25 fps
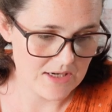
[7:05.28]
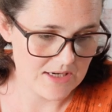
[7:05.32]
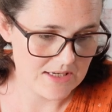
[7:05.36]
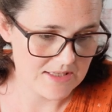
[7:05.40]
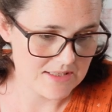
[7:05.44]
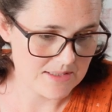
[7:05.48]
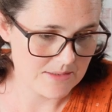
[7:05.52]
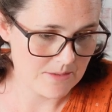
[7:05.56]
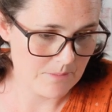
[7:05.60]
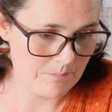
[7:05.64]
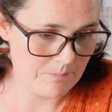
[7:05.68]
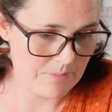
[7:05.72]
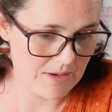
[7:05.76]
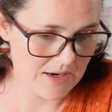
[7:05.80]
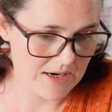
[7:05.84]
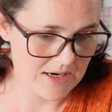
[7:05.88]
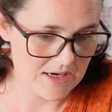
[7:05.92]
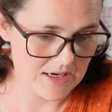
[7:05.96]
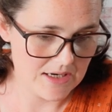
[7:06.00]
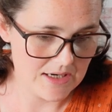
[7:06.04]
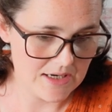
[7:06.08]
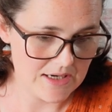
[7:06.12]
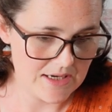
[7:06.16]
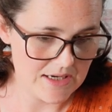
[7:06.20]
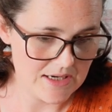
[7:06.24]
is
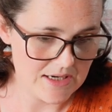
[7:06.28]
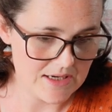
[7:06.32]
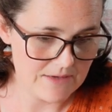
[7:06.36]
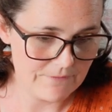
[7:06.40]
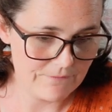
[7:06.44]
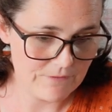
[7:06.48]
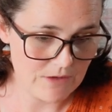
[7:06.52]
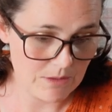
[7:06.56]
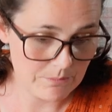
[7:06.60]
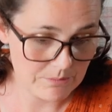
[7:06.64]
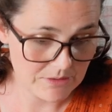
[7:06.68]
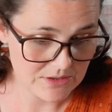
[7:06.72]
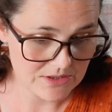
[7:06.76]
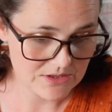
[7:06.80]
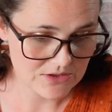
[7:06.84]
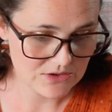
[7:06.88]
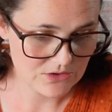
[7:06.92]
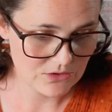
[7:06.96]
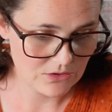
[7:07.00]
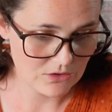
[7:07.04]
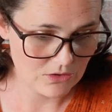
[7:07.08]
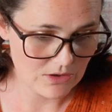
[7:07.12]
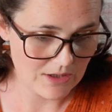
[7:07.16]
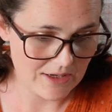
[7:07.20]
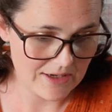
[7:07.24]
by Fabric
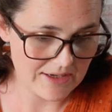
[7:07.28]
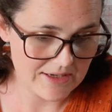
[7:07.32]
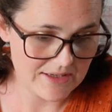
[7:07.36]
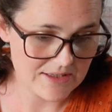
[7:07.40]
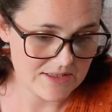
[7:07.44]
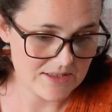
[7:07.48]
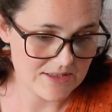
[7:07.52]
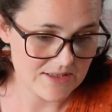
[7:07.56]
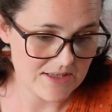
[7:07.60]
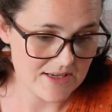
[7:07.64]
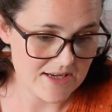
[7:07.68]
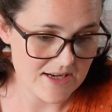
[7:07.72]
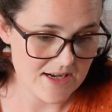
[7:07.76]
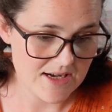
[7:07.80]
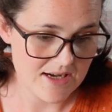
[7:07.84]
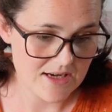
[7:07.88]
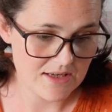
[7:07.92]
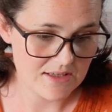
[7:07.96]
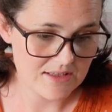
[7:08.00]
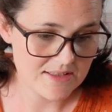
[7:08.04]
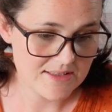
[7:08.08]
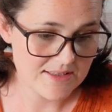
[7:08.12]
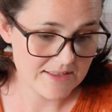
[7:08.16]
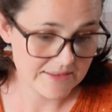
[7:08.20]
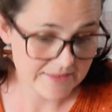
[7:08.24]
Store, and it's the
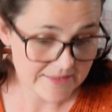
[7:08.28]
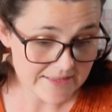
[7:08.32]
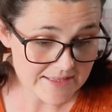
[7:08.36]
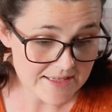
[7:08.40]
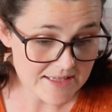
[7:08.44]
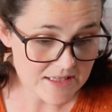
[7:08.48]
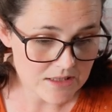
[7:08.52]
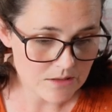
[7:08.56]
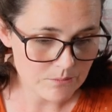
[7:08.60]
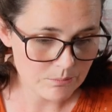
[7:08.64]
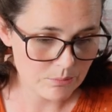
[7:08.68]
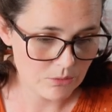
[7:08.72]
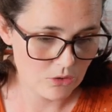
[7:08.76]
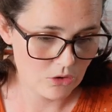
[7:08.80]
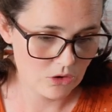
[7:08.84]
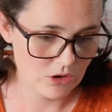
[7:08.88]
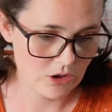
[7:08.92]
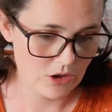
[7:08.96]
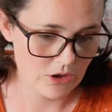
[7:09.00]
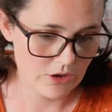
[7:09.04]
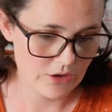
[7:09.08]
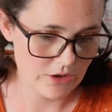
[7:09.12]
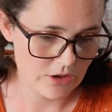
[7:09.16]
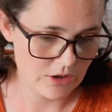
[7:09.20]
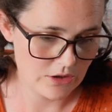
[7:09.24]
Celine
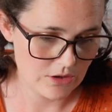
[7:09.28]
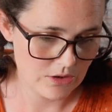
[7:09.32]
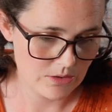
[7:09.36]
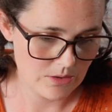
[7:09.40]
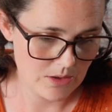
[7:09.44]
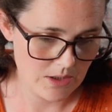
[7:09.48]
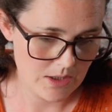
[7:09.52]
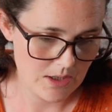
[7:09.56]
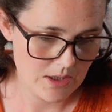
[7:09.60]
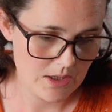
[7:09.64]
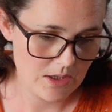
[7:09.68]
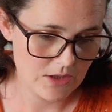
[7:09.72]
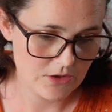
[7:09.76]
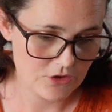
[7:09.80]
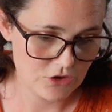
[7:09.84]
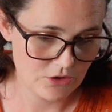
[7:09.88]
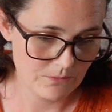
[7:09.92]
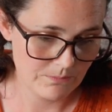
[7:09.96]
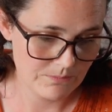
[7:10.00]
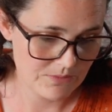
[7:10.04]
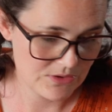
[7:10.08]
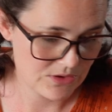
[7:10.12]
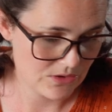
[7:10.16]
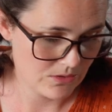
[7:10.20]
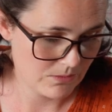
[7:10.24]
pull-on
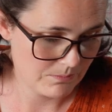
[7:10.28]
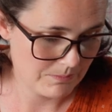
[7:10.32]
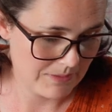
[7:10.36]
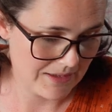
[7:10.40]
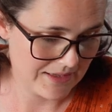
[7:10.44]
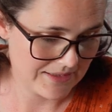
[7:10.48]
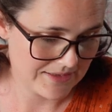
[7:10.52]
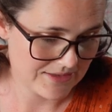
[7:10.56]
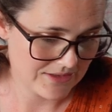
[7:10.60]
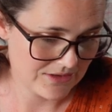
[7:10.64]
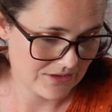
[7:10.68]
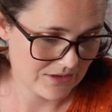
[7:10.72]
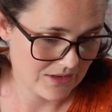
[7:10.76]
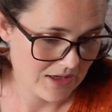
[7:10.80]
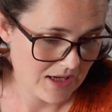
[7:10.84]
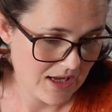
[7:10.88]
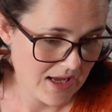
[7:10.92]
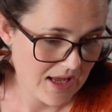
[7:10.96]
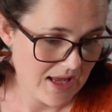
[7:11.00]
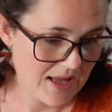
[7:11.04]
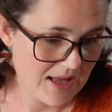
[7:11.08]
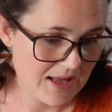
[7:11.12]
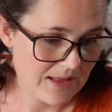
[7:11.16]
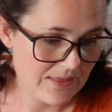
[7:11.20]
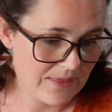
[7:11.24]
jumpsuit pattern.
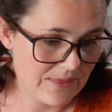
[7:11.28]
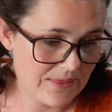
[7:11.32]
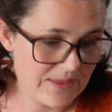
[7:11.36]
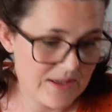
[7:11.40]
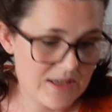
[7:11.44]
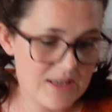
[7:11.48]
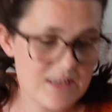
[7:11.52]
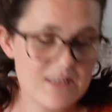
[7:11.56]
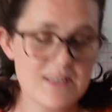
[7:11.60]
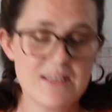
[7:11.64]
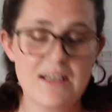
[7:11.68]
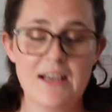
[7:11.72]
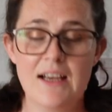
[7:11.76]
And this